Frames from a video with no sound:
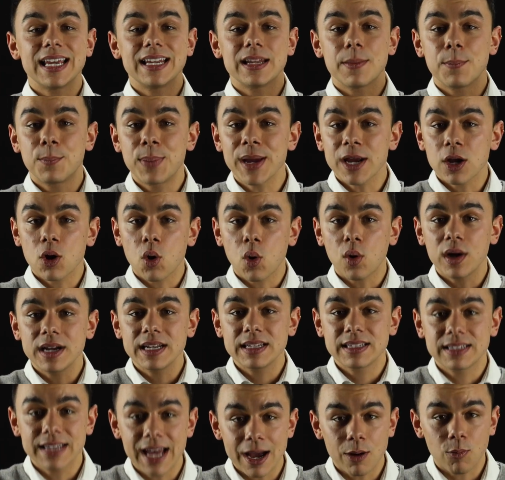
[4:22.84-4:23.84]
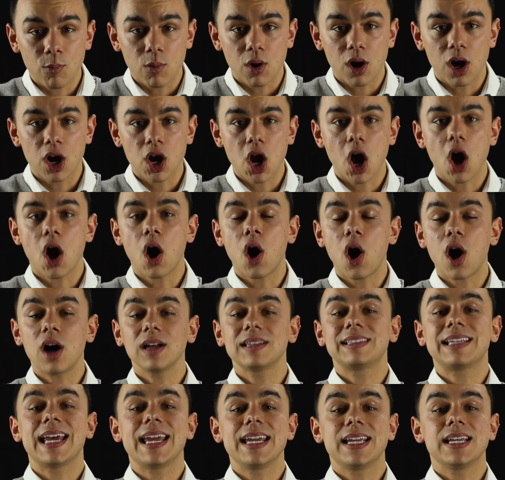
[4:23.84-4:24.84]
in the Bitcoin's network are
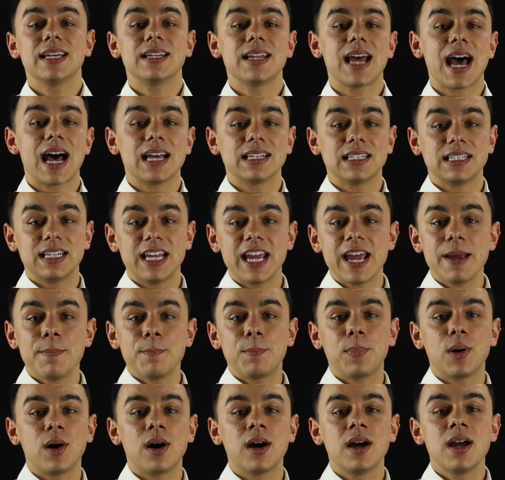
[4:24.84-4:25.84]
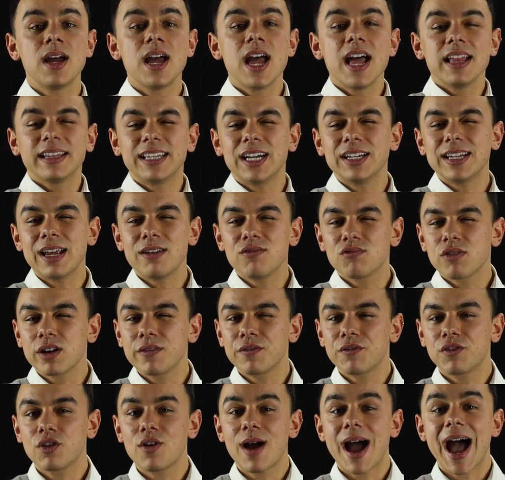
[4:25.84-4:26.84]
taken as an input. They are then
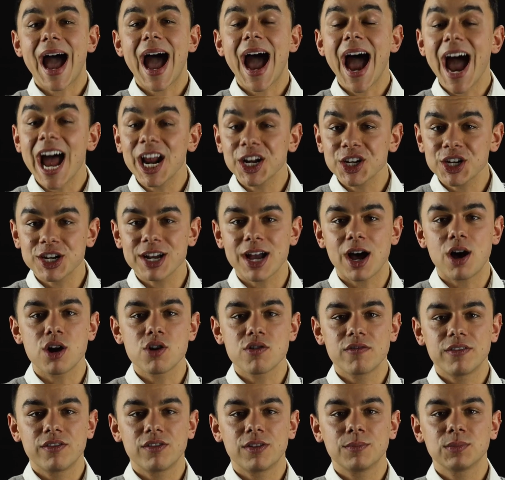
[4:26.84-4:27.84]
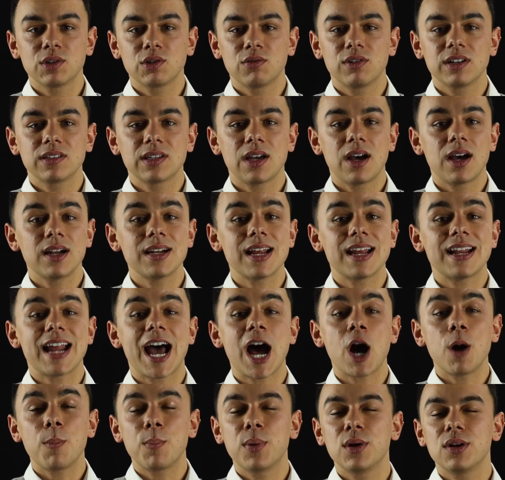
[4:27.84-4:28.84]
run through a hashing algorithm to return an
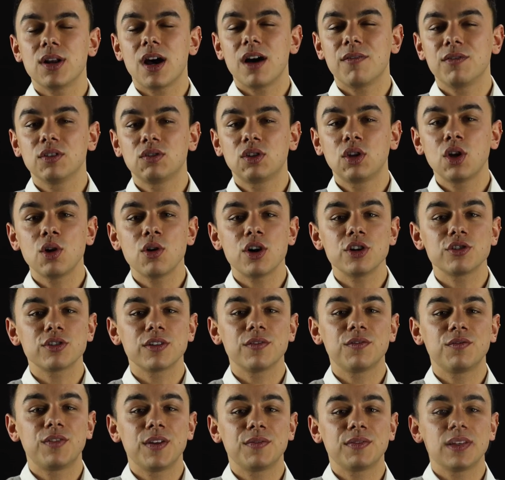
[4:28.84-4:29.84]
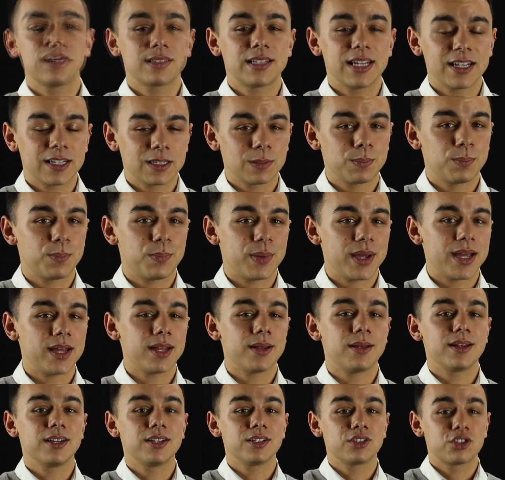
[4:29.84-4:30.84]
output of a
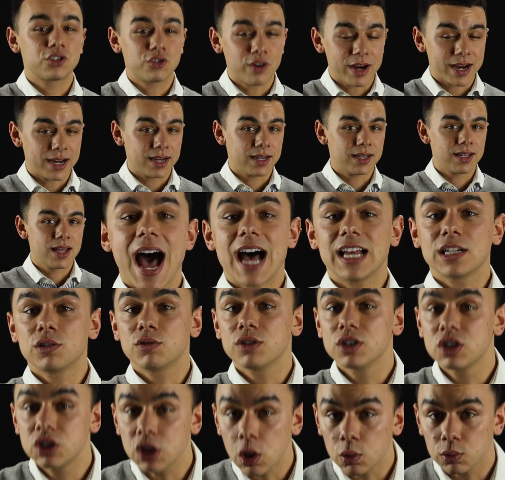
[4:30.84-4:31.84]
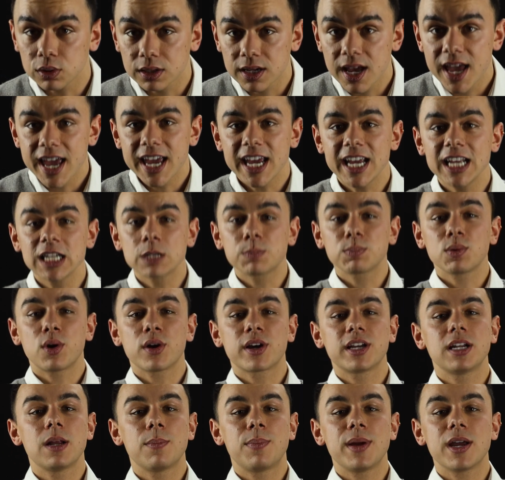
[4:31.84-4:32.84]
256-bit string. As a result, each
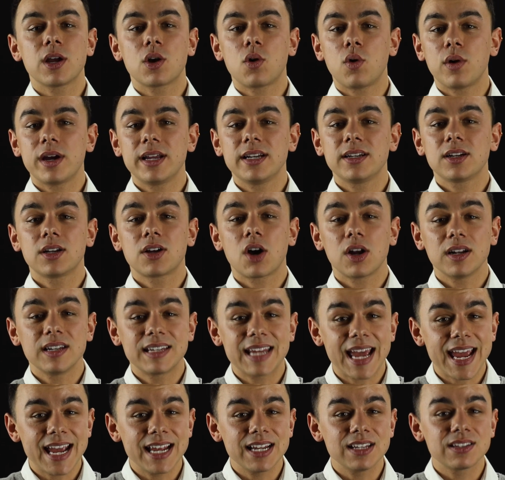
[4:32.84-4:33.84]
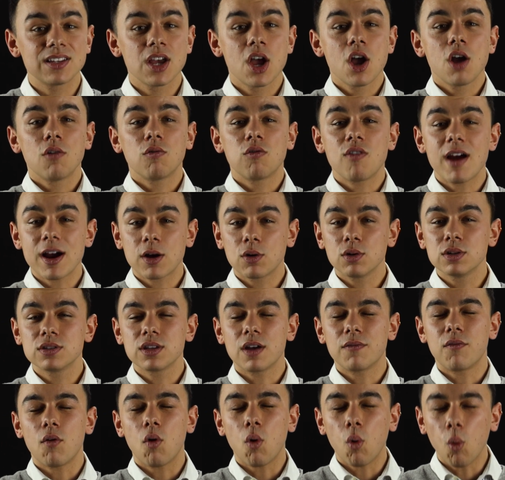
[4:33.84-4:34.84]
block in a Bitcoin contains records
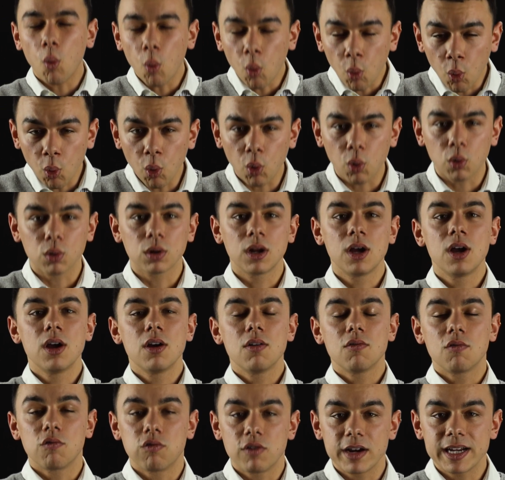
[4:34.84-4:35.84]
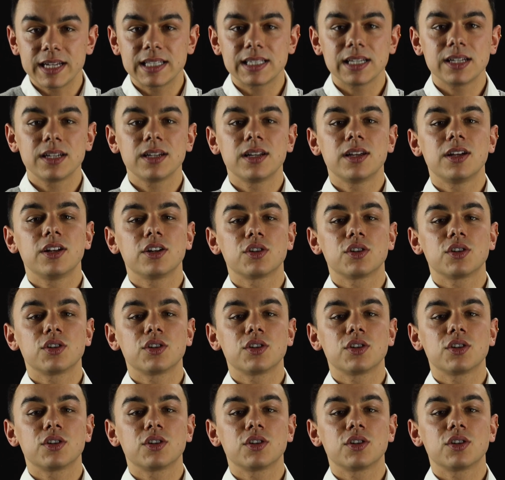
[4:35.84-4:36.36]
of all recent